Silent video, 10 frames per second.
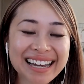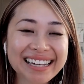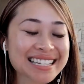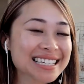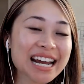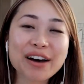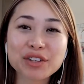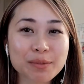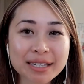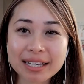like it doesn't have
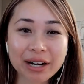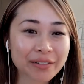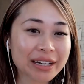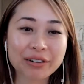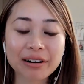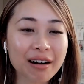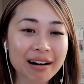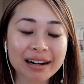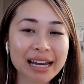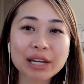to be scary or
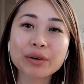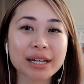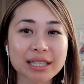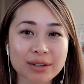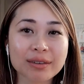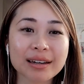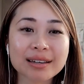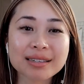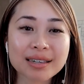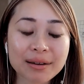hard. Anyone can do
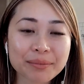this.